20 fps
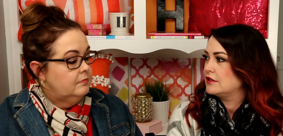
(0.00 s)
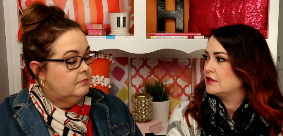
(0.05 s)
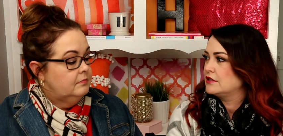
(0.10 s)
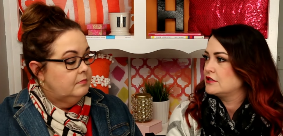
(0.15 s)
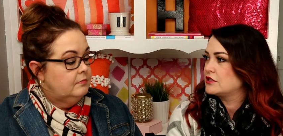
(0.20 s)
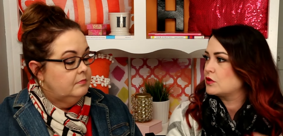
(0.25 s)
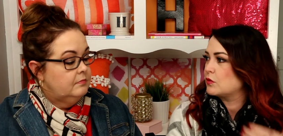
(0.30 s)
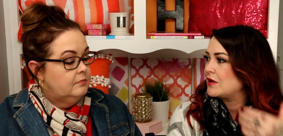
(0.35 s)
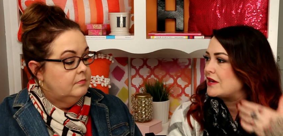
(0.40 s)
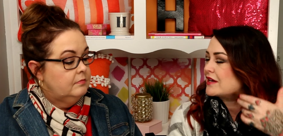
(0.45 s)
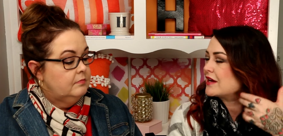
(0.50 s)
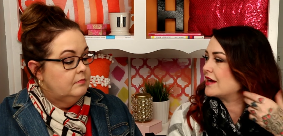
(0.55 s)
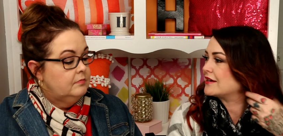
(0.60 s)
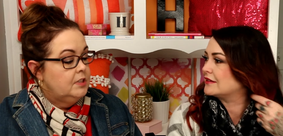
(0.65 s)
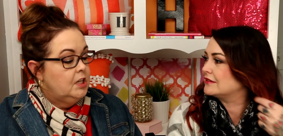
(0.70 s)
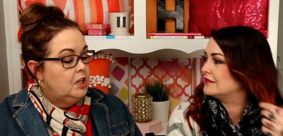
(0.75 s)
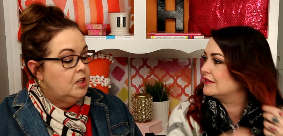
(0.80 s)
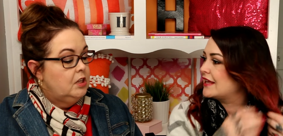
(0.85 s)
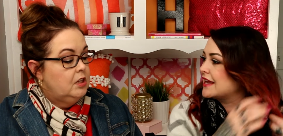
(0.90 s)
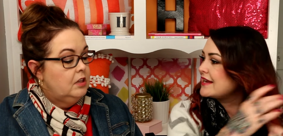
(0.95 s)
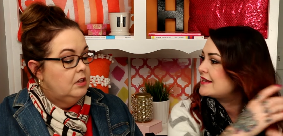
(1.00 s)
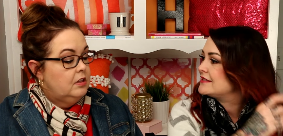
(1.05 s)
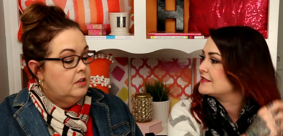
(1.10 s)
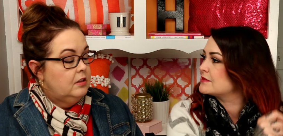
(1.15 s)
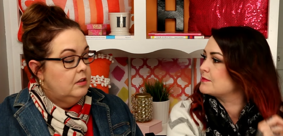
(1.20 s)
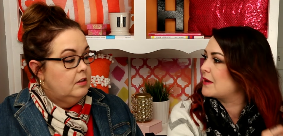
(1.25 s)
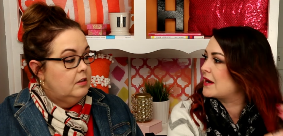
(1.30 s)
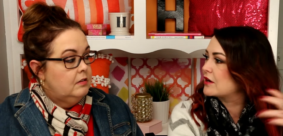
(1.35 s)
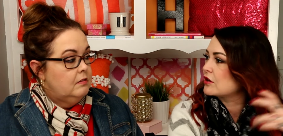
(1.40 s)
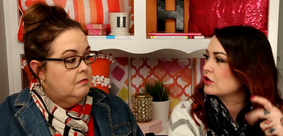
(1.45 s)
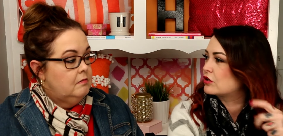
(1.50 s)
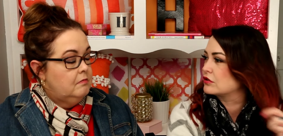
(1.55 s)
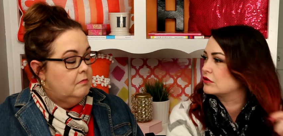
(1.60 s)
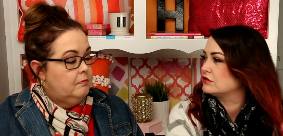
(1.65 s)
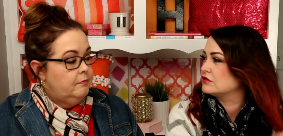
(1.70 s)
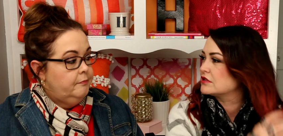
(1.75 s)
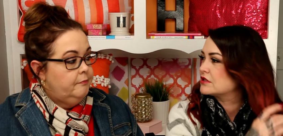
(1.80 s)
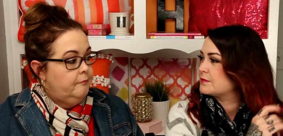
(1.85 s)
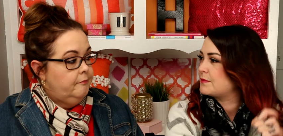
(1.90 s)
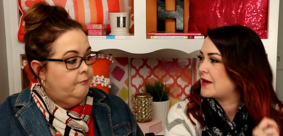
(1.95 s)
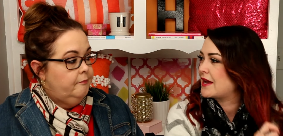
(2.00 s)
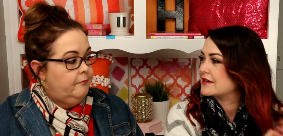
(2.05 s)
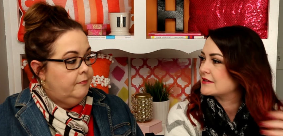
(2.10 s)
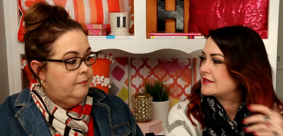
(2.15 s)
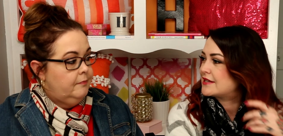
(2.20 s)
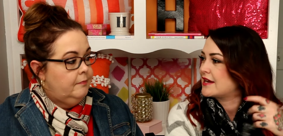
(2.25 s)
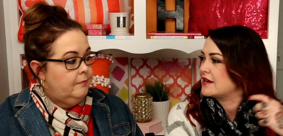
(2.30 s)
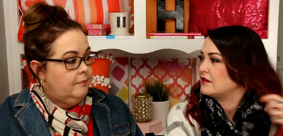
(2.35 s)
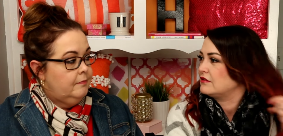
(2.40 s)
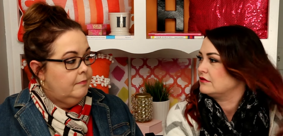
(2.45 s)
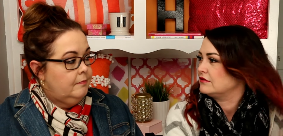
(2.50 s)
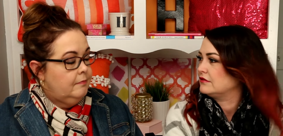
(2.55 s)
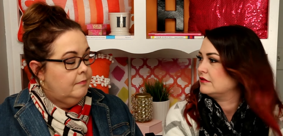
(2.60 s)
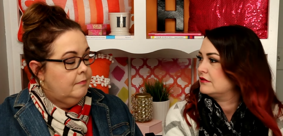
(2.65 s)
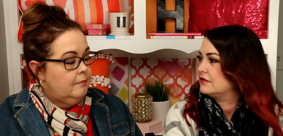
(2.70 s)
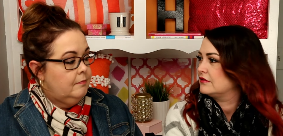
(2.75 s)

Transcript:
Speaker 1: So it kind of lays my curls back down.